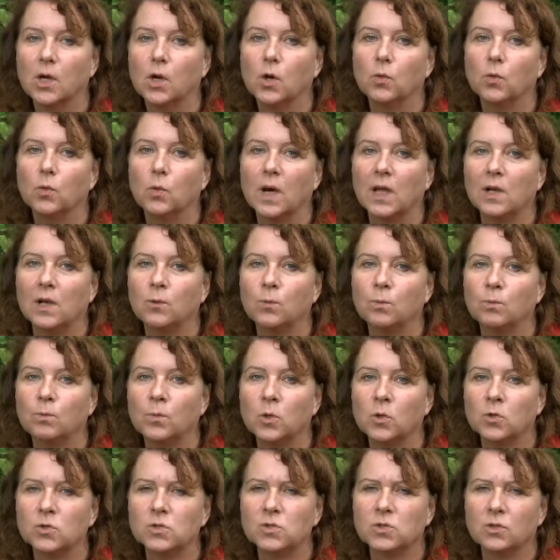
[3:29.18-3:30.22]
while
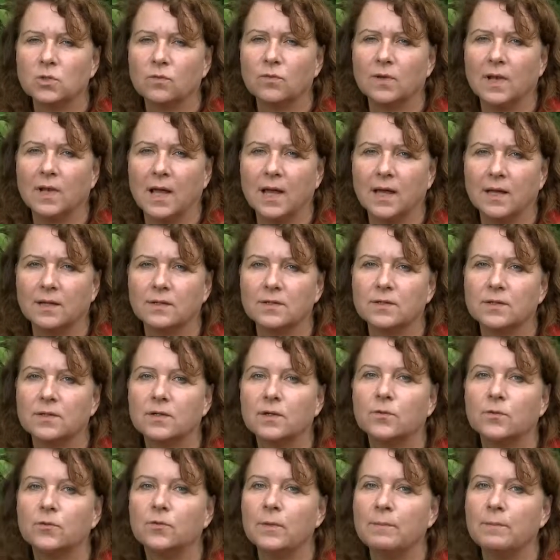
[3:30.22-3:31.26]
most of land
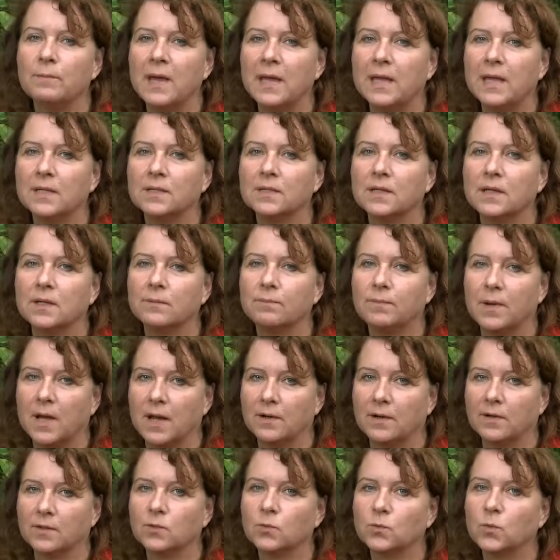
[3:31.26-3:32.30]
remained a
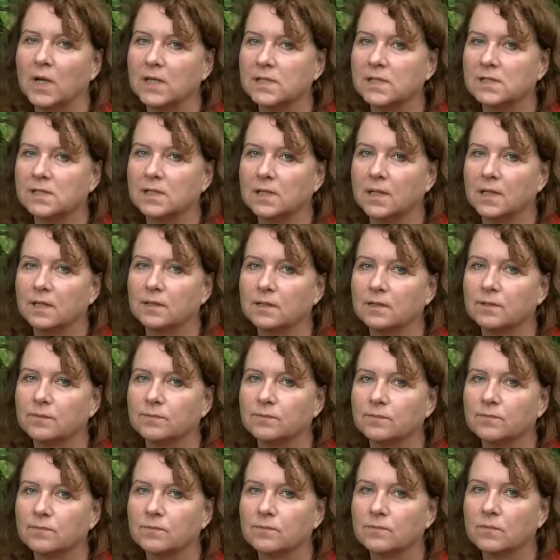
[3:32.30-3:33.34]
barren wasteland.
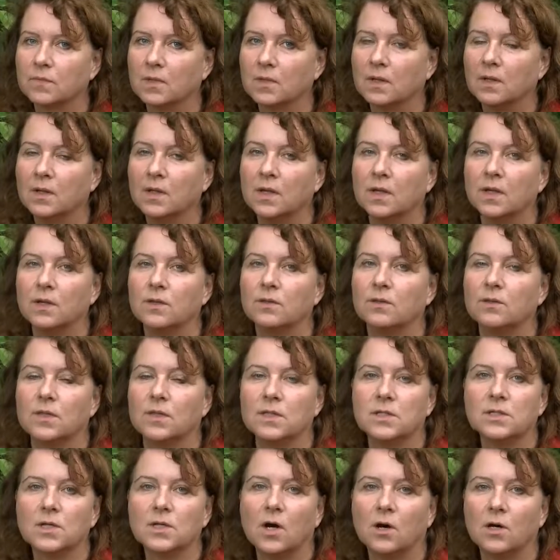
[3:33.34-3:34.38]

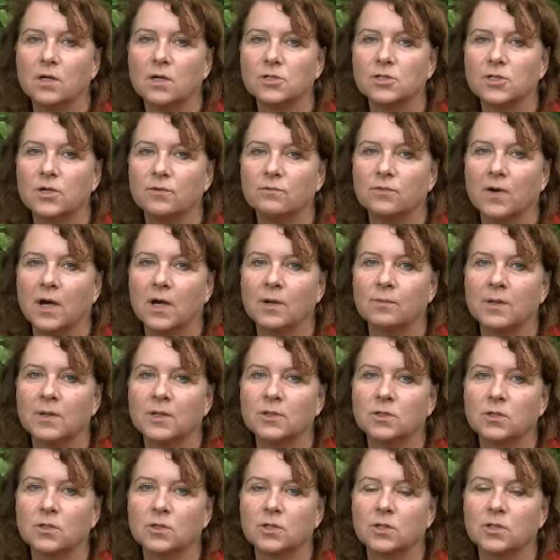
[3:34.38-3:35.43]
These harsh
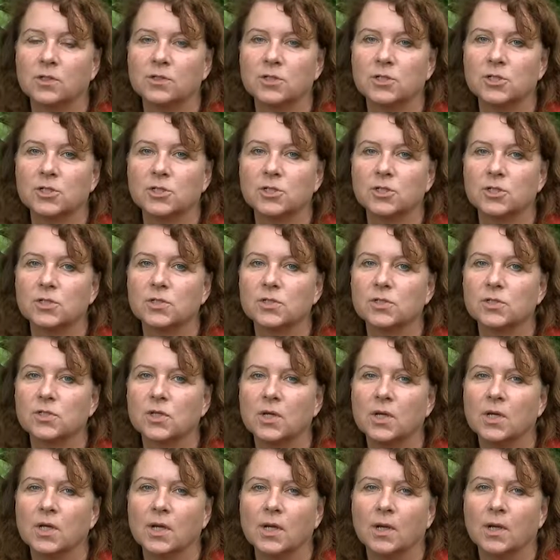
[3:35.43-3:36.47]
environmental conditions
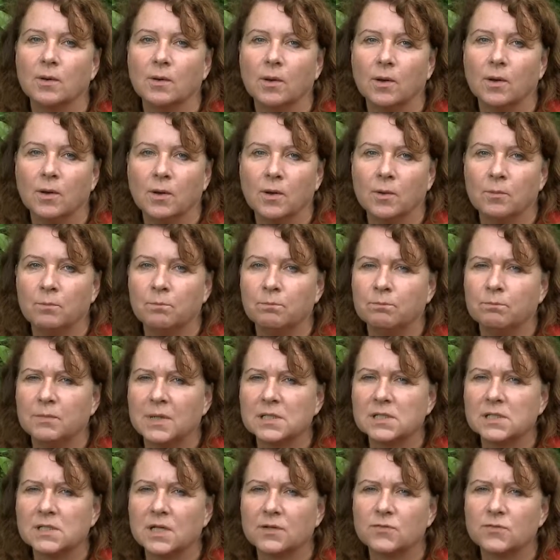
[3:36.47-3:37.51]

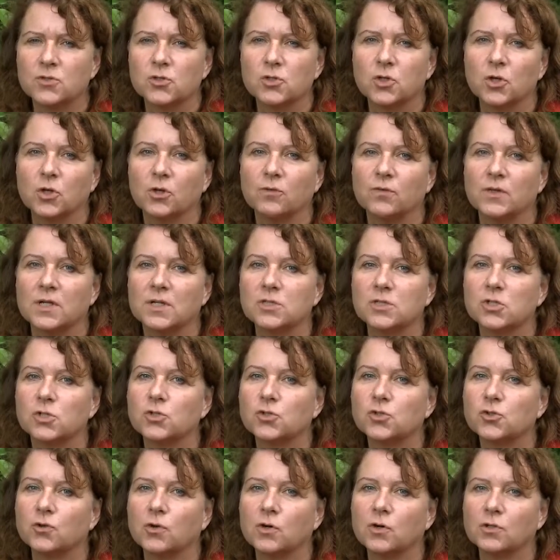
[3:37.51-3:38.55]
must have served as a
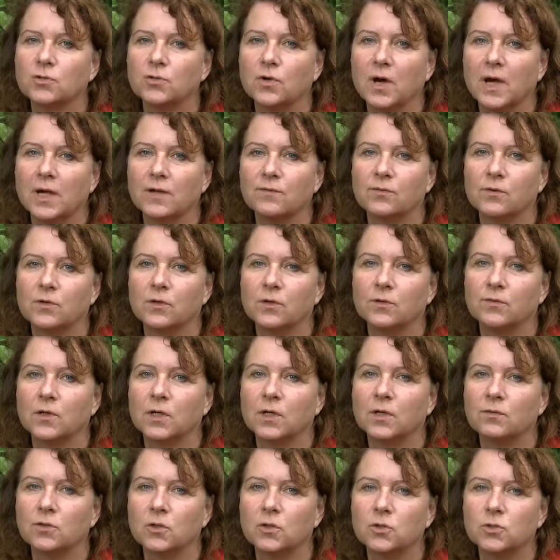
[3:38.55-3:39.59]
strong driver of
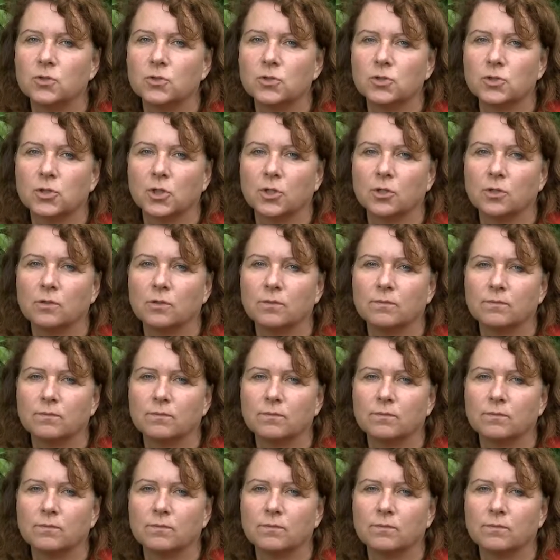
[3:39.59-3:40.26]
evolution,